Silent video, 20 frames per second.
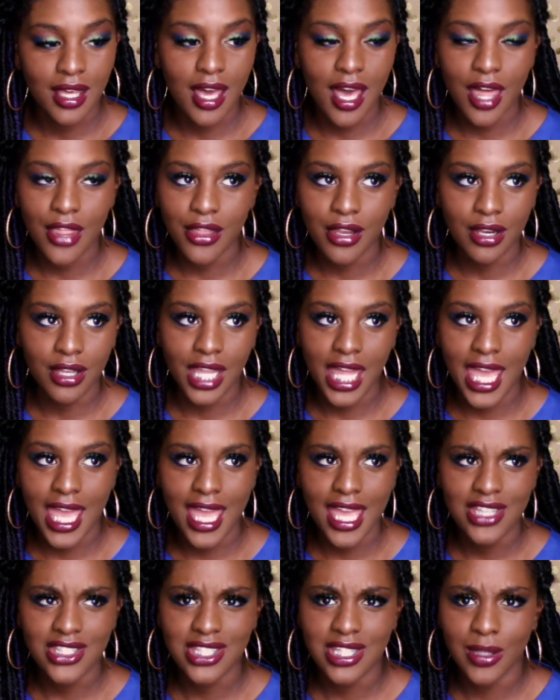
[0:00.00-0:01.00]
other
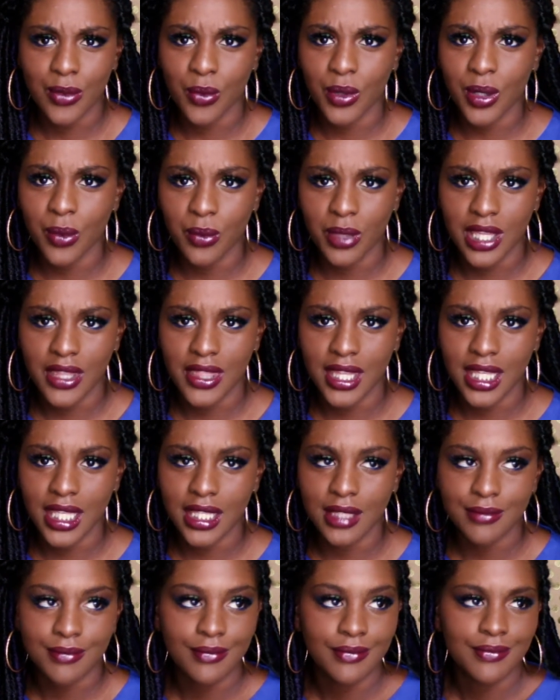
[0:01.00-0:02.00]
lash that went with
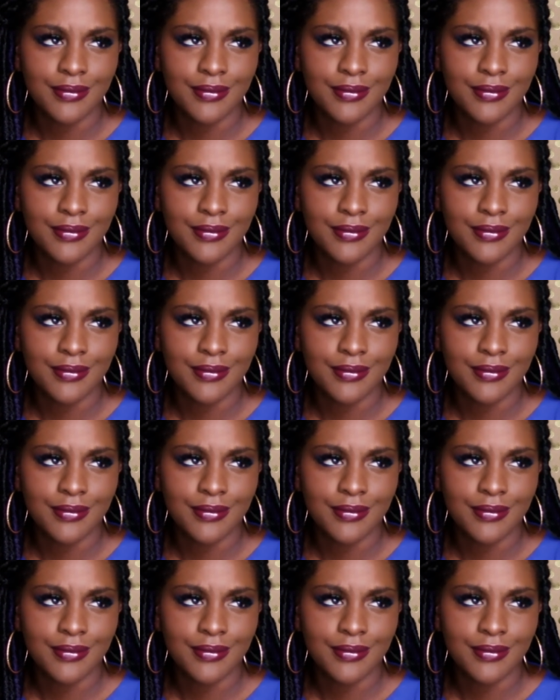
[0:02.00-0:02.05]
it